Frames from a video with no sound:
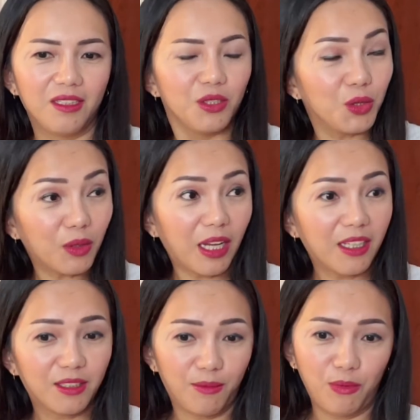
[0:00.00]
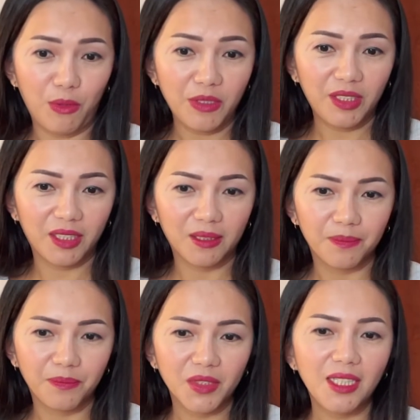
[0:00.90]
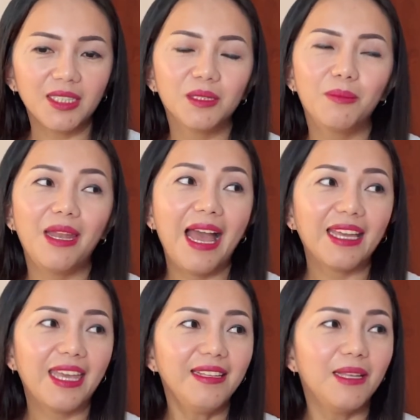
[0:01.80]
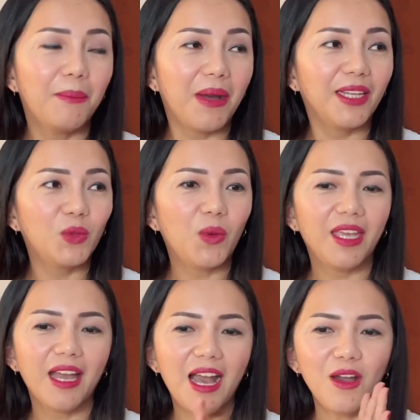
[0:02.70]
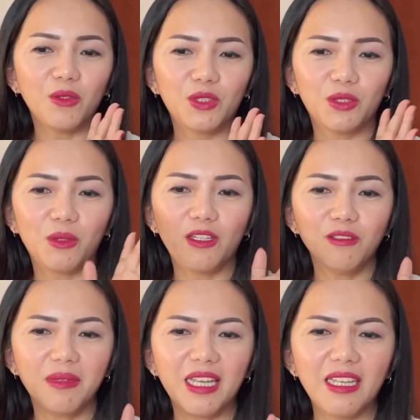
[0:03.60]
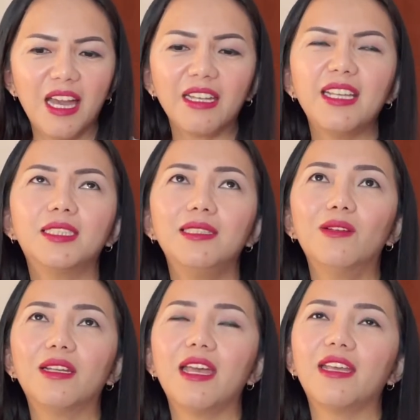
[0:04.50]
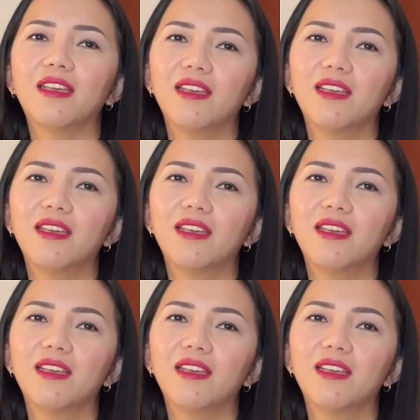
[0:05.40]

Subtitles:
to clog the pores. It's blocking the pathway out. So, anong mangyayari? It's look like